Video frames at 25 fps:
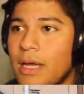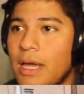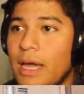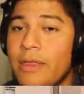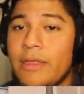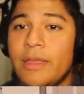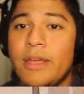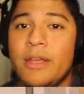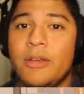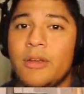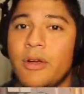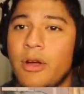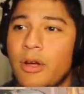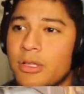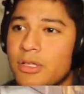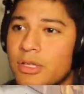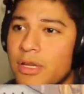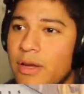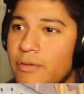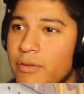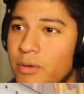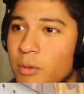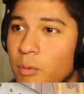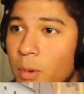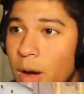And then you also
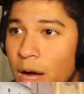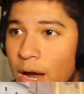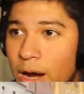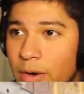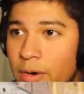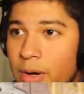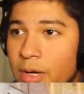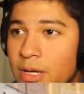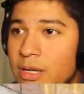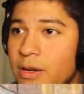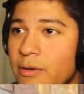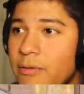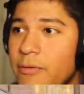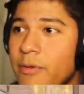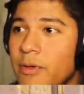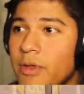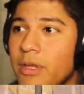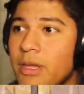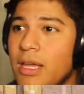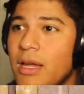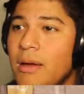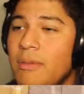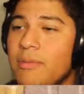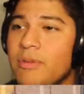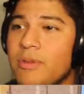have to wire it
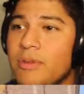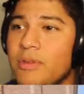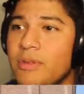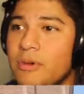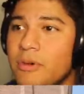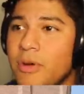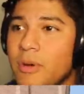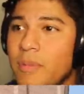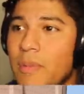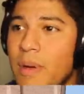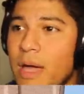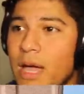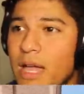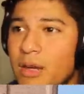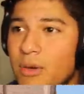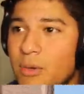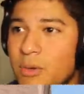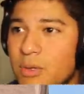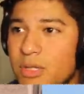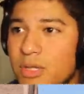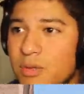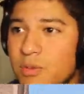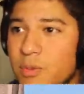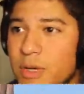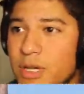differently. You have to do a
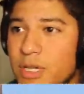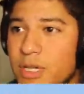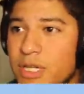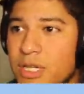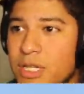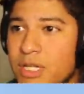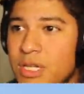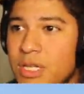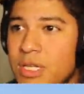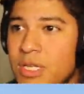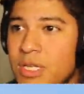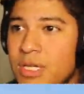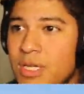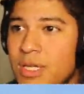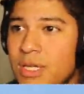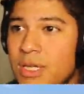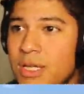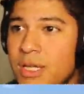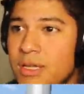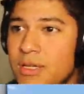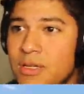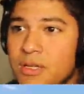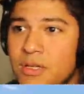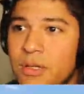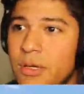manual switch.
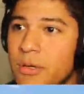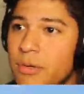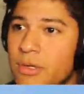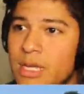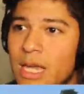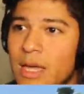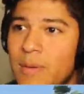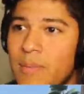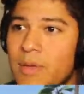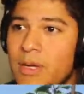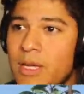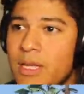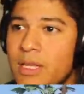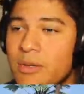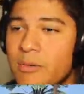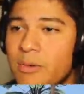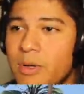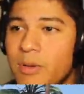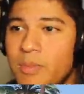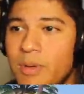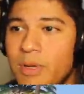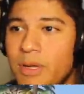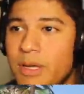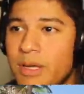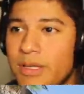Like there's no tapping into
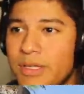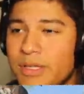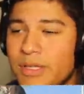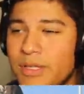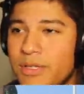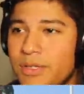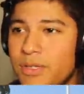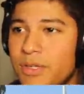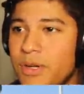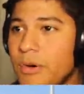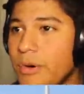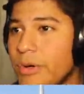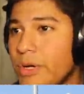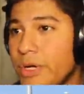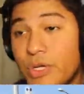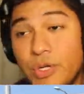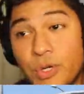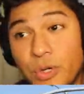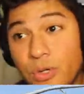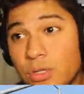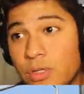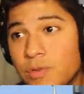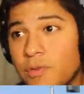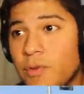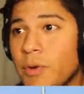it because there's no
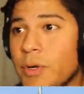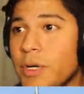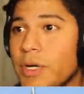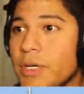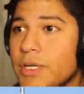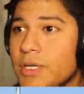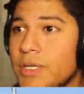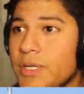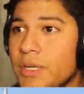controls for it.